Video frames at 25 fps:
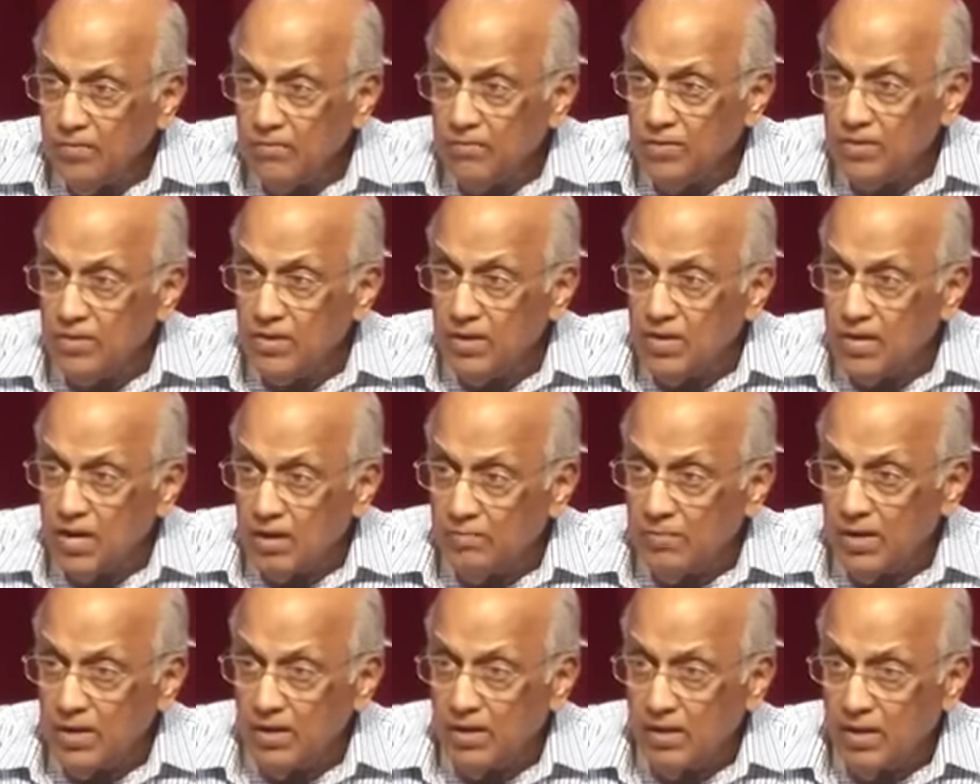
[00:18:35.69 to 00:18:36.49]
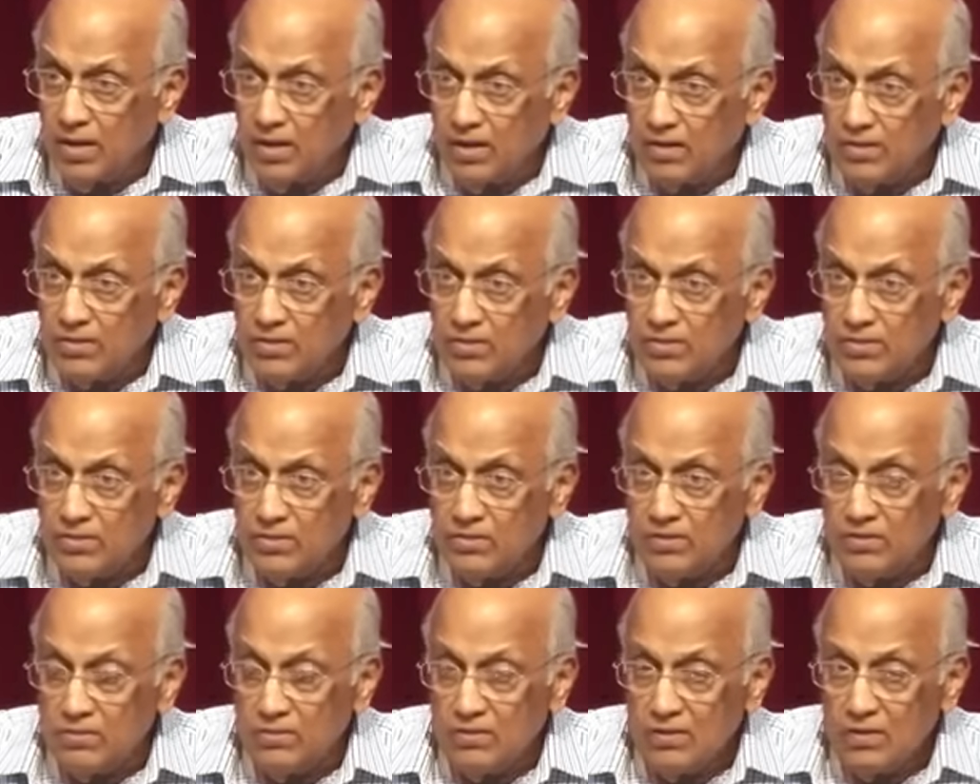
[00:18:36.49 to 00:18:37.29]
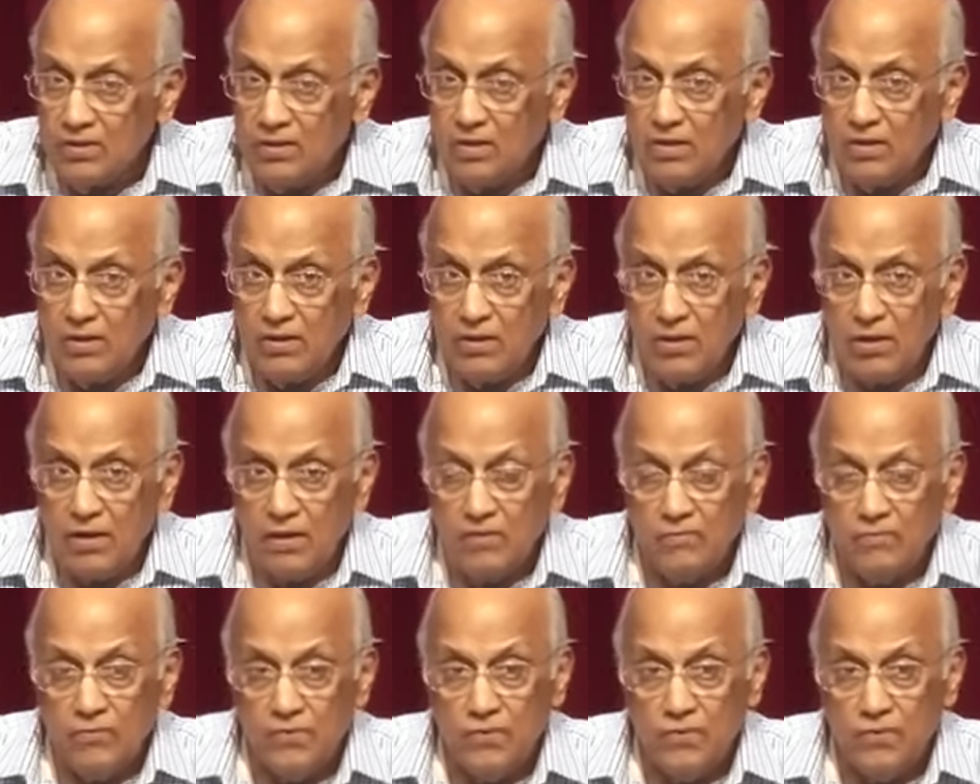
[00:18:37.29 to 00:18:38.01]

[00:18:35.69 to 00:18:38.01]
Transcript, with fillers: for the coming days and